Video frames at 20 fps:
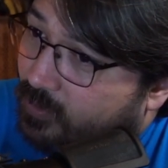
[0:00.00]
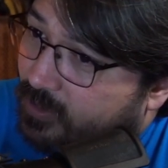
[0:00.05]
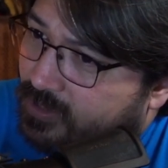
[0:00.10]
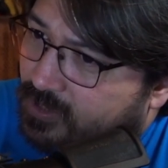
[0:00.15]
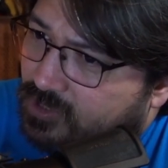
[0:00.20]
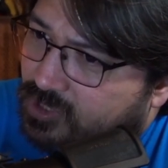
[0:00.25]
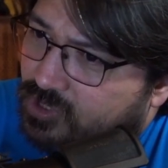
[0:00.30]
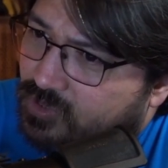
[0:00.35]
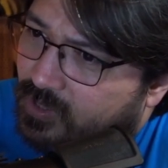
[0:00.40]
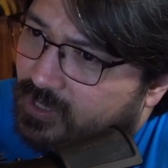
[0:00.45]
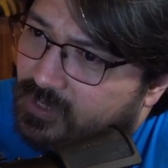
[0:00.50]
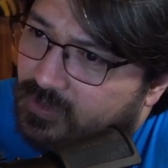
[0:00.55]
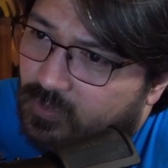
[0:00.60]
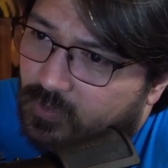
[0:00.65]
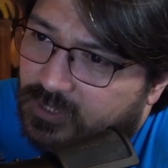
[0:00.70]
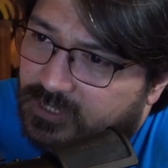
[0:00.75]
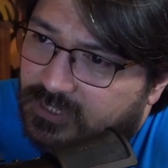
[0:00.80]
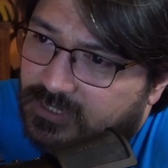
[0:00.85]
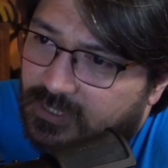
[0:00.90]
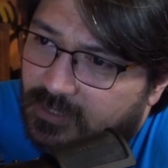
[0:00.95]
with a strength
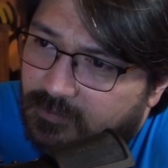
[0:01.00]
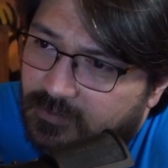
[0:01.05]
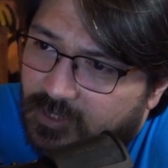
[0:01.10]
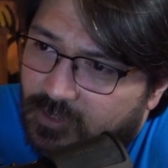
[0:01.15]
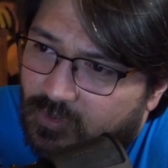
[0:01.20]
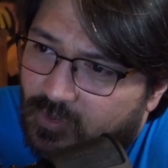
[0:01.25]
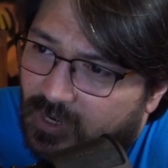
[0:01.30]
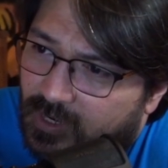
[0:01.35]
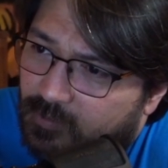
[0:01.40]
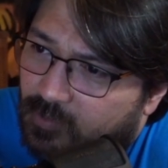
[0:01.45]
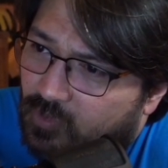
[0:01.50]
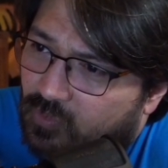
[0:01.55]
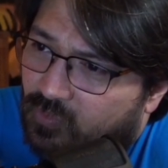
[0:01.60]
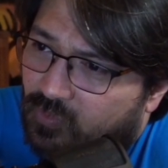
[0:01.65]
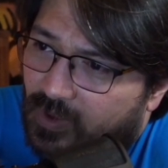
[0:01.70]
which seemed incredible,